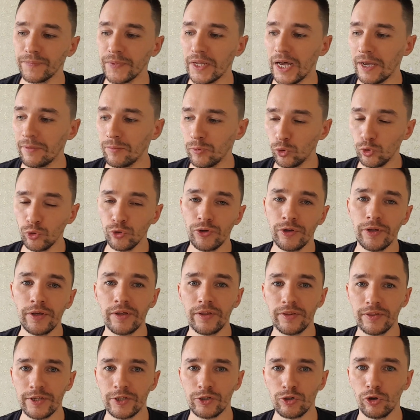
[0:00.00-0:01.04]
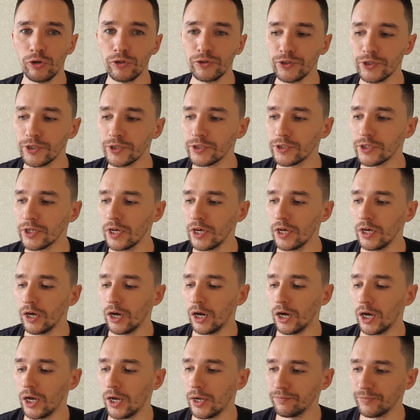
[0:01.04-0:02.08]
I'm ordering this content
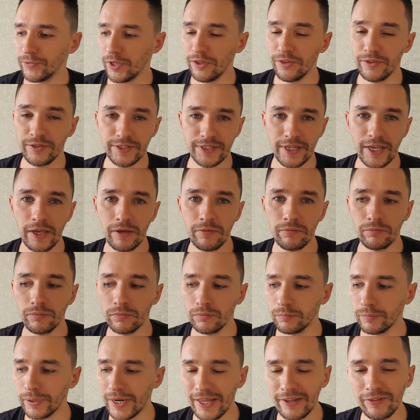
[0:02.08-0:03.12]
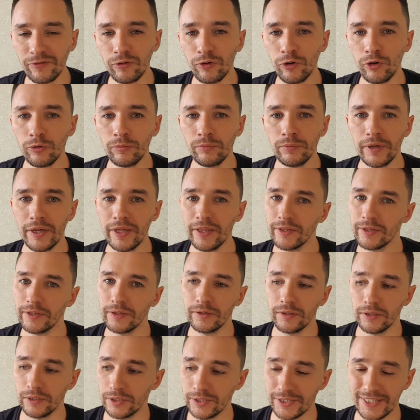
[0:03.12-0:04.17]
in the same platform,
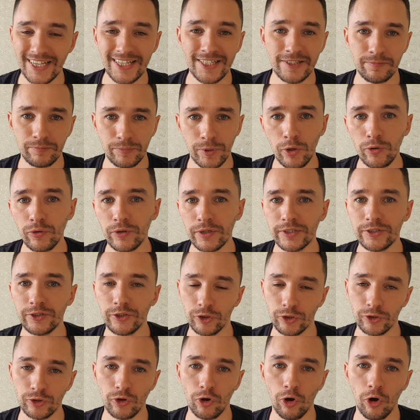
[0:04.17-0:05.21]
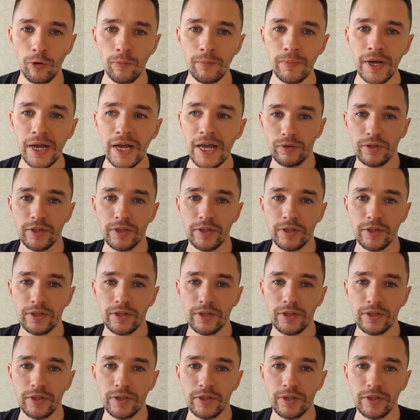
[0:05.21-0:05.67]
in textbroker.com.